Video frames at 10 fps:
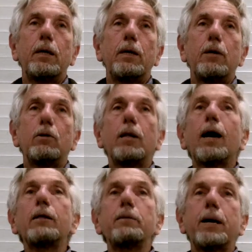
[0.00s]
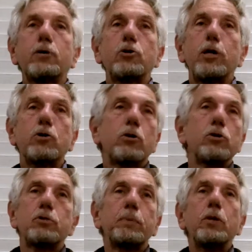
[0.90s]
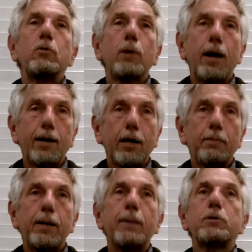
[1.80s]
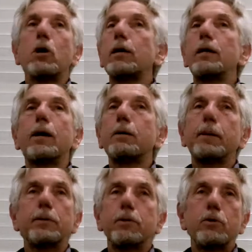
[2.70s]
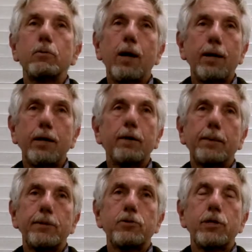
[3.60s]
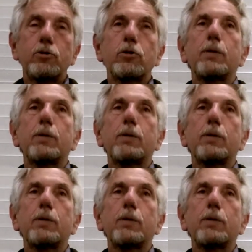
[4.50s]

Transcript: Now, a lot of the imagination could just be neurotic, but I'm talking not about the neurotic imagination.